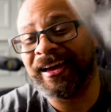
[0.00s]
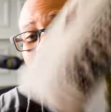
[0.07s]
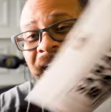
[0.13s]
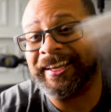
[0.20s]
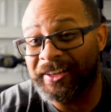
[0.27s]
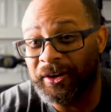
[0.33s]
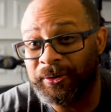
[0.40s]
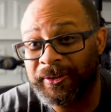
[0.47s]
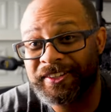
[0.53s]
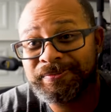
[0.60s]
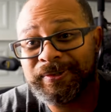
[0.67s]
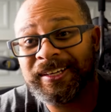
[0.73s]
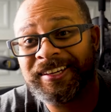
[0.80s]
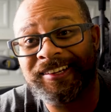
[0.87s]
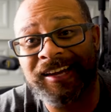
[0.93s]
I know this
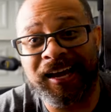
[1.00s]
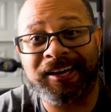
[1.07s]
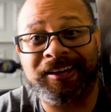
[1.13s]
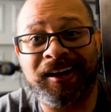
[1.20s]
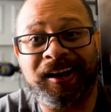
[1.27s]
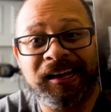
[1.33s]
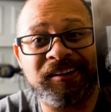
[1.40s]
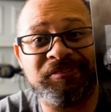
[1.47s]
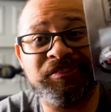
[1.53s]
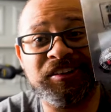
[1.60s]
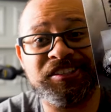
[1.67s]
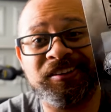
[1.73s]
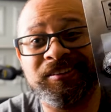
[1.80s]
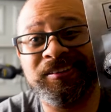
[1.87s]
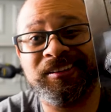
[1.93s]
because I caught a
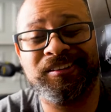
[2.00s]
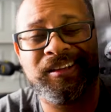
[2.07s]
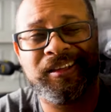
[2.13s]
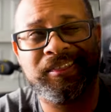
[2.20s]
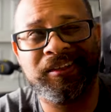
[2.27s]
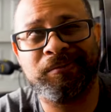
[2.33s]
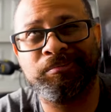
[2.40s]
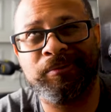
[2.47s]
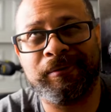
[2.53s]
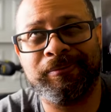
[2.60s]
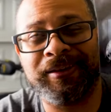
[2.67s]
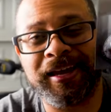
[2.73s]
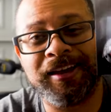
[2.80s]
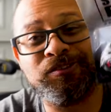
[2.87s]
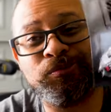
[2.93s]
fish on this, I think
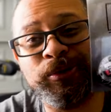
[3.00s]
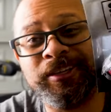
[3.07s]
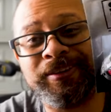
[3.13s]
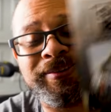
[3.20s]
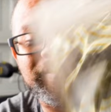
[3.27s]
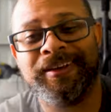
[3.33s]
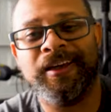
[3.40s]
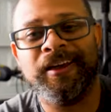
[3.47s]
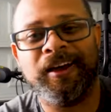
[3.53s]
probably last week.